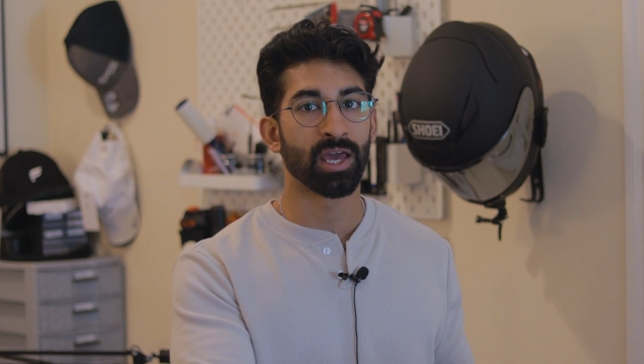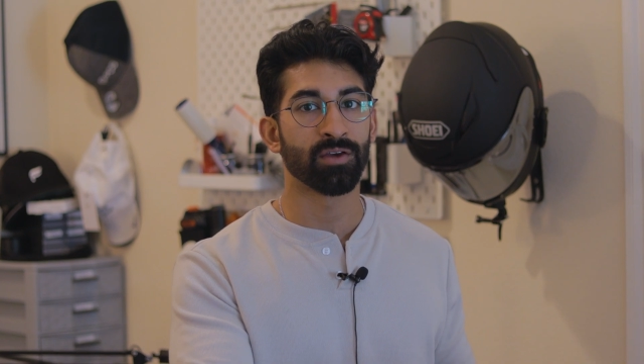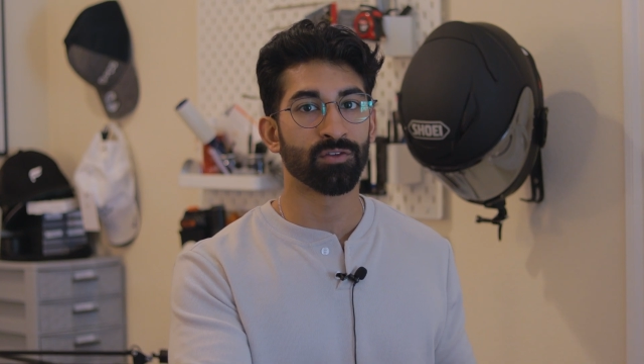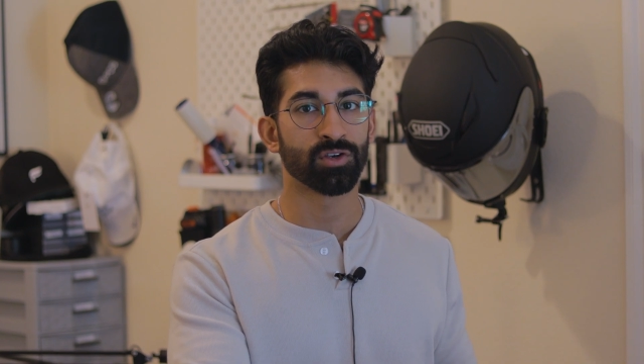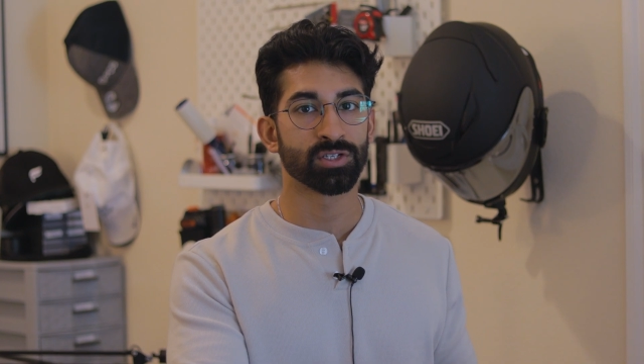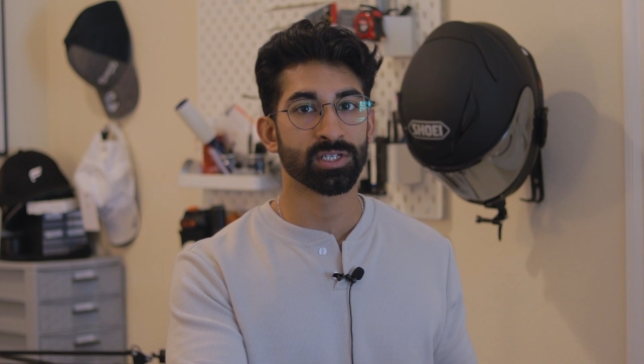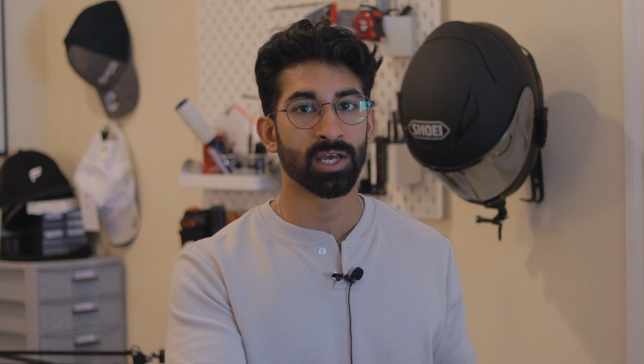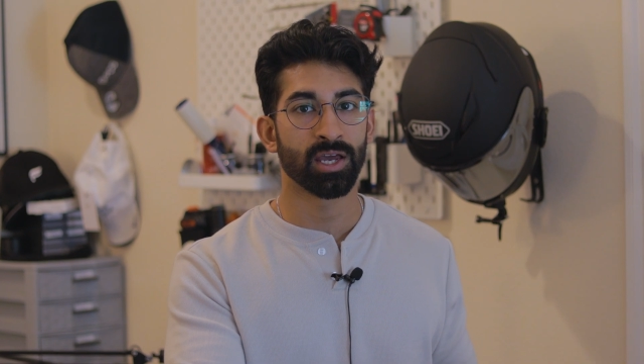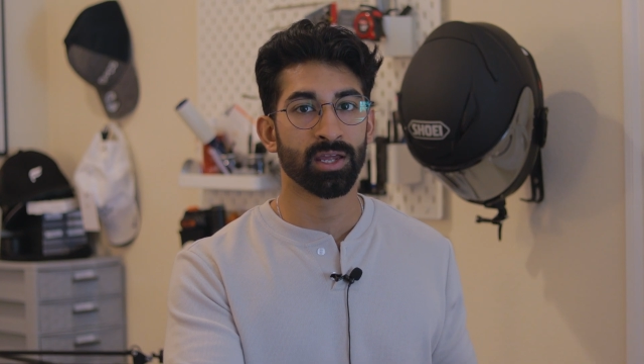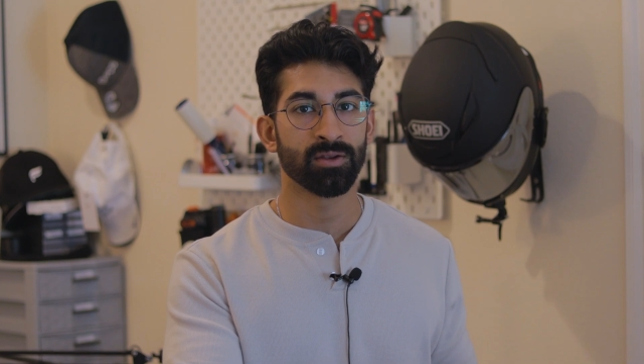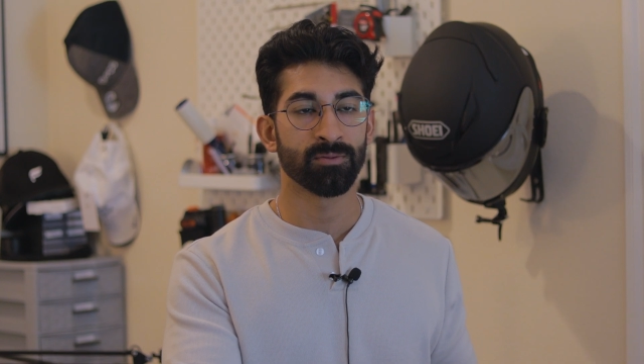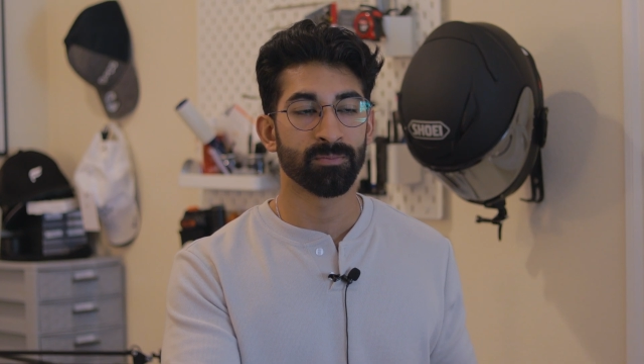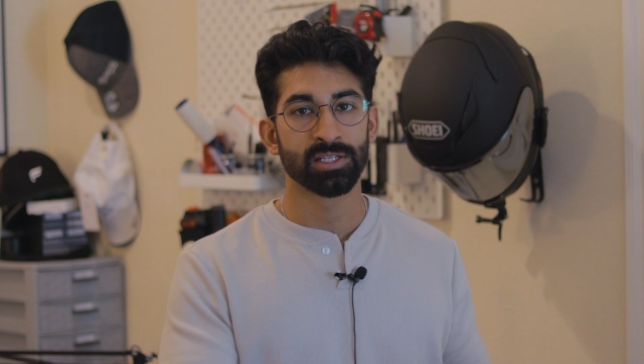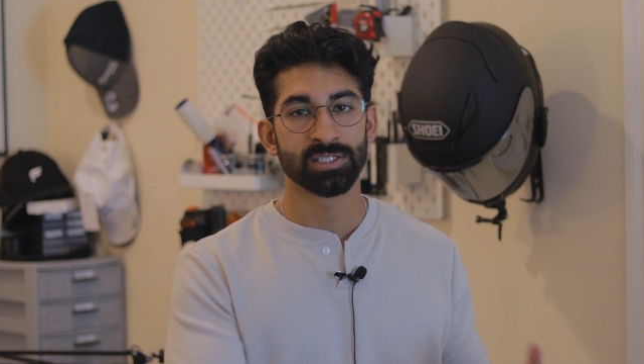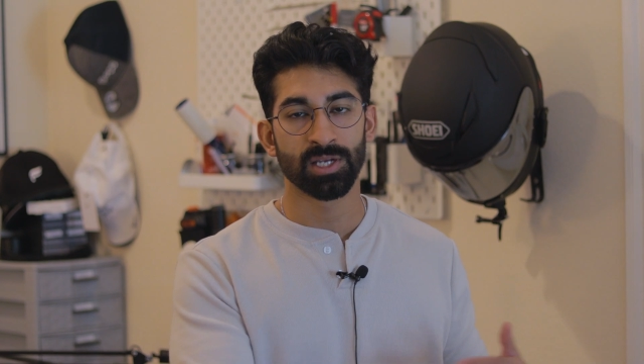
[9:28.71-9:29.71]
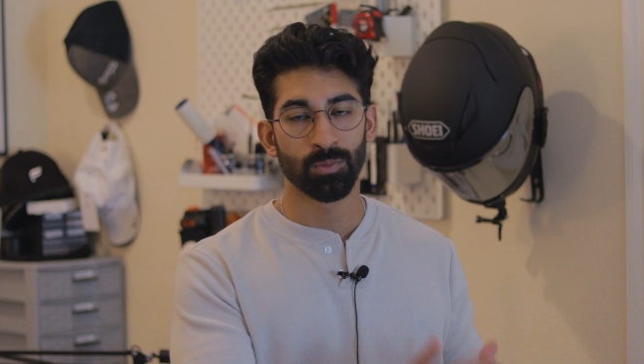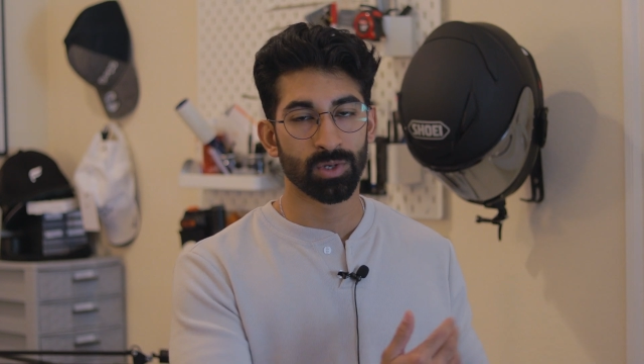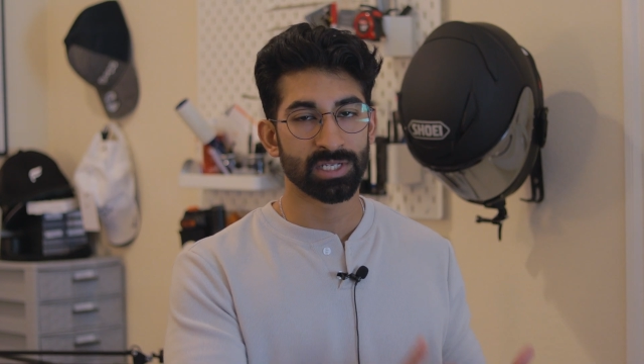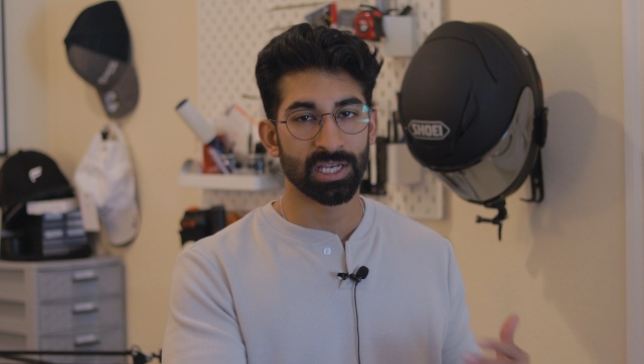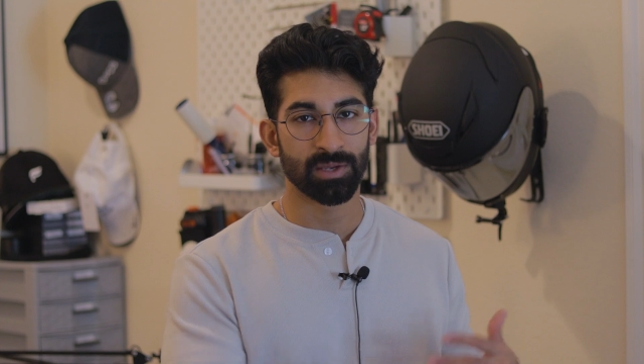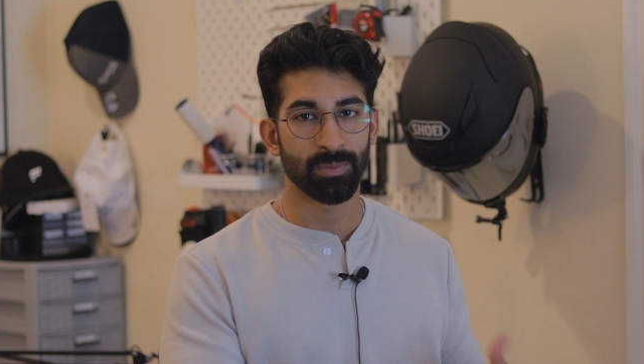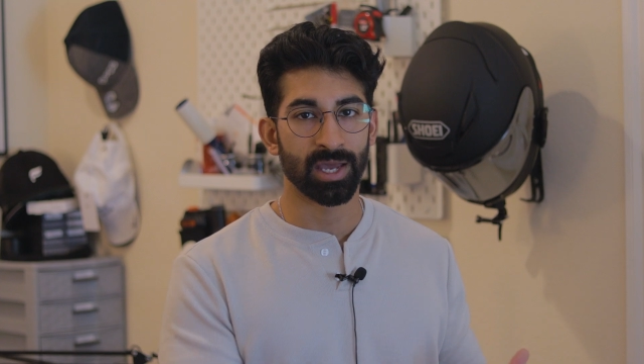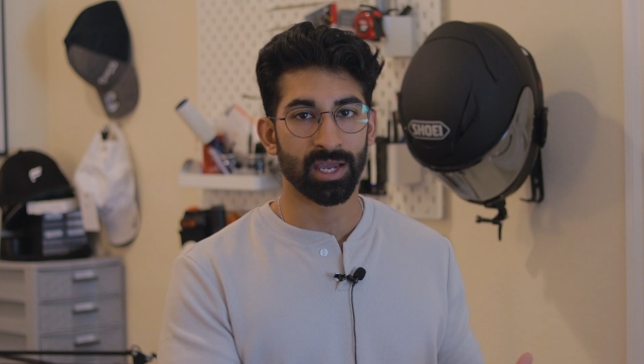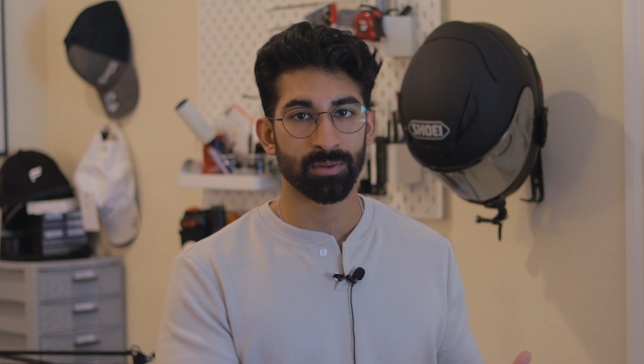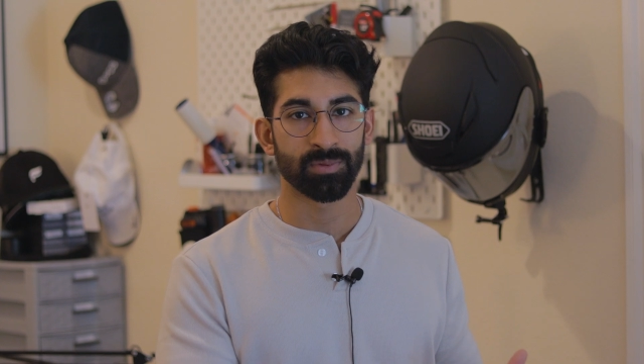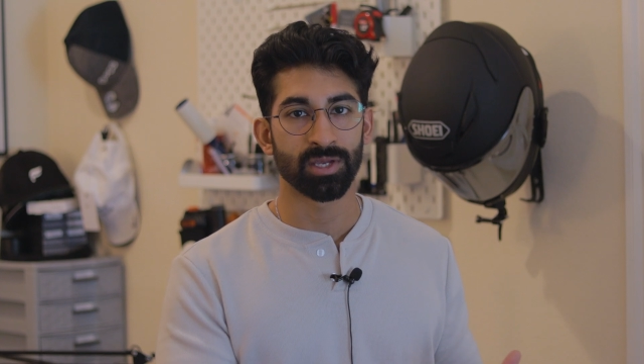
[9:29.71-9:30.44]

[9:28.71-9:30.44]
heavier side and somewhat take it back,